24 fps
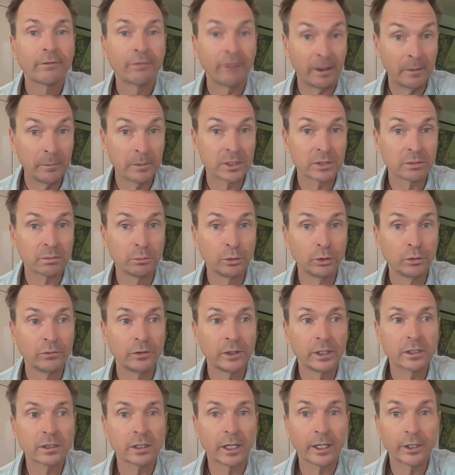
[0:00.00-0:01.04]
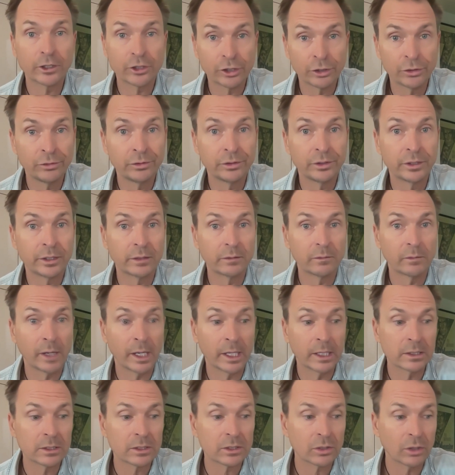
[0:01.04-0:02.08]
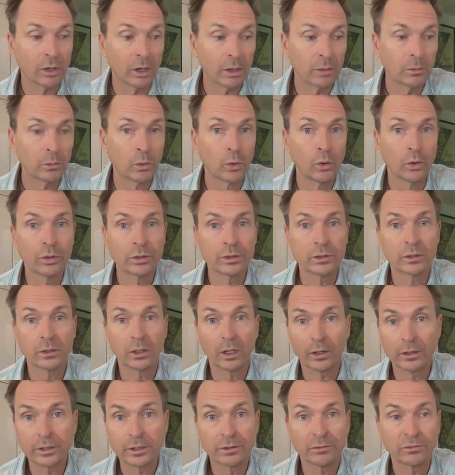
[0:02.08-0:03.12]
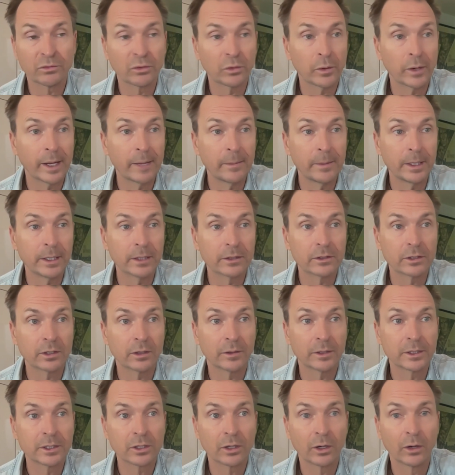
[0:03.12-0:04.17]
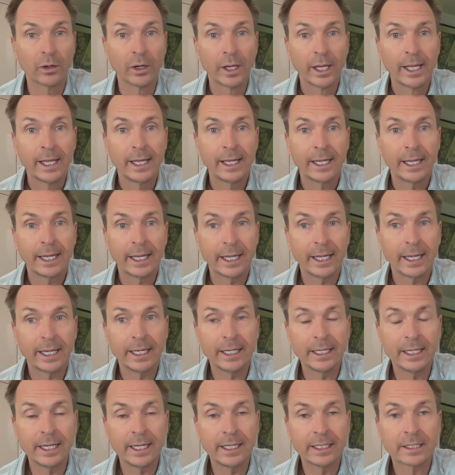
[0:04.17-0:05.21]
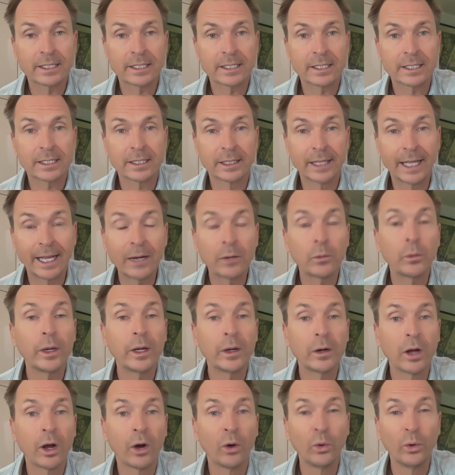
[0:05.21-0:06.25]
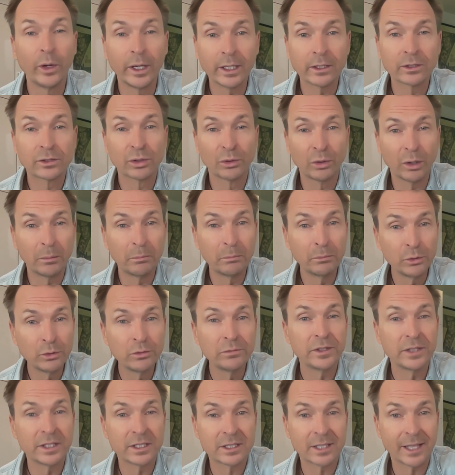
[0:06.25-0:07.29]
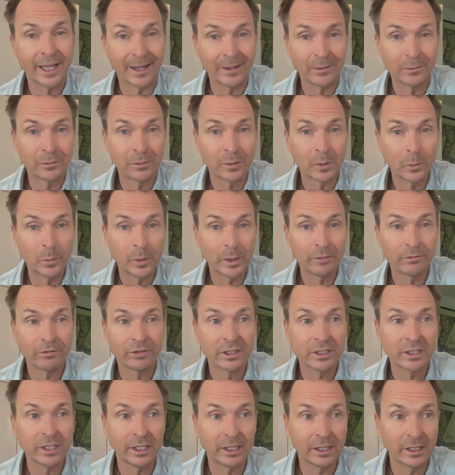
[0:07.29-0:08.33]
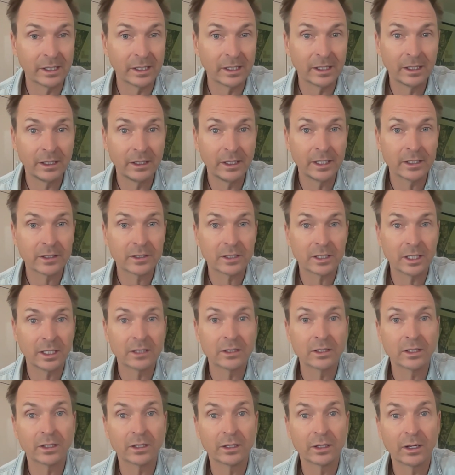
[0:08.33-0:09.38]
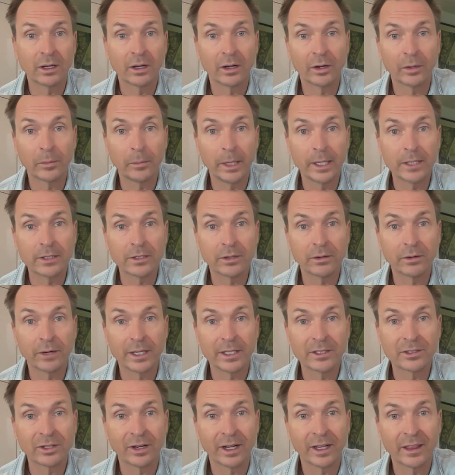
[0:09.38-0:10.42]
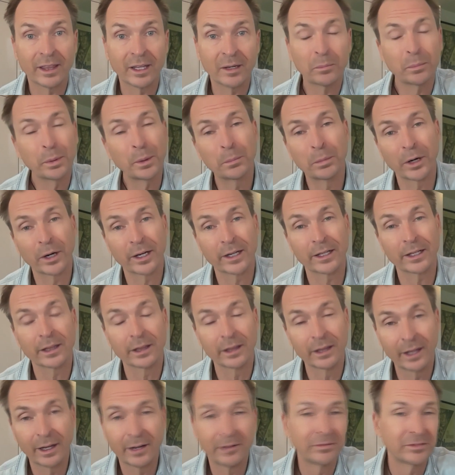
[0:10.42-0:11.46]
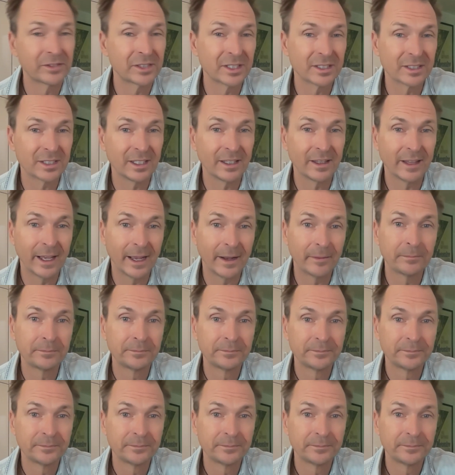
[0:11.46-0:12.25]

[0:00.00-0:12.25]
famous movies like Dune and and Star Wars, Lawrence of Arabia, and so on. So it's like we go into a movie set when we mm-hmm. visit this season on Amazing Race. So I think people are going to love to see that.